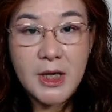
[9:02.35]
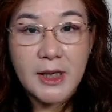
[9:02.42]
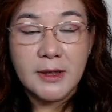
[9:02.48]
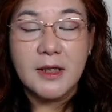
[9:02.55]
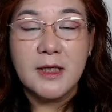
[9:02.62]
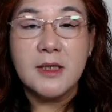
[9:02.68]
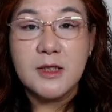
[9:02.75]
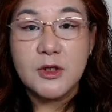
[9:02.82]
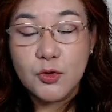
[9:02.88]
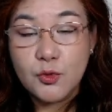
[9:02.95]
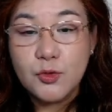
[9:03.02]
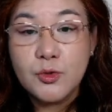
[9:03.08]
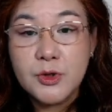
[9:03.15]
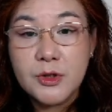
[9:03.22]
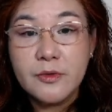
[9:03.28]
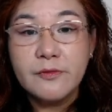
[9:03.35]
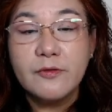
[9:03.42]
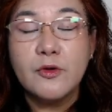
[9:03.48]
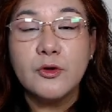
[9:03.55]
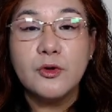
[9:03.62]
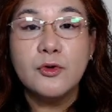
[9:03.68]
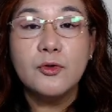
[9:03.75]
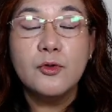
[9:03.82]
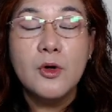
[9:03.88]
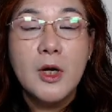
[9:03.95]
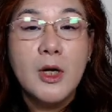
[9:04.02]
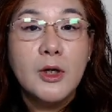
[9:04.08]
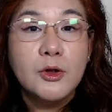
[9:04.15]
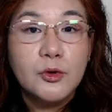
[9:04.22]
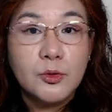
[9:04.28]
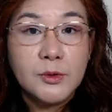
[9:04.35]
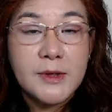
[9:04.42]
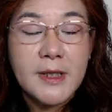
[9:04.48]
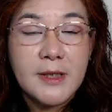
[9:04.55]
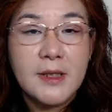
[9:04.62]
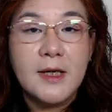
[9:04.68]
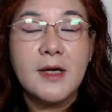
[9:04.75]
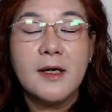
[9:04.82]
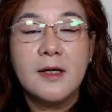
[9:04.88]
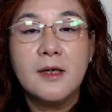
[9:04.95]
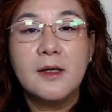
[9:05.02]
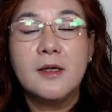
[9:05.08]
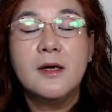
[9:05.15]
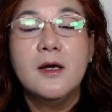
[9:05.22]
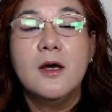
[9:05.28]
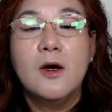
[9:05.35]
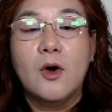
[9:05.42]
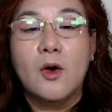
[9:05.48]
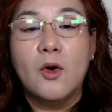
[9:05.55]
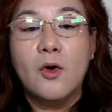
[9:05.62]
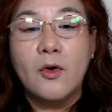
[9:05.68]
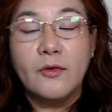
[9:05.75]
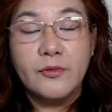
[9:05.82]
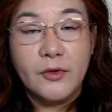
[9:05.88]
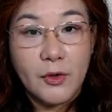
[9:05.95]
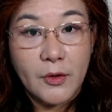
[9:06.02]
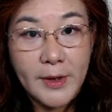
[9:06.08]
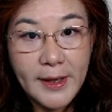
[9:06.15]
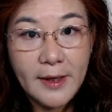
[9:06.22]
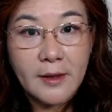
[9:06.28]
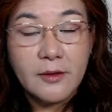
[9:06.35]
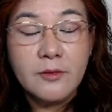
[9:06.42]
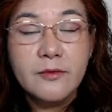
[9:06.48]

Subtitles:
it is crucial for you to take care of your health,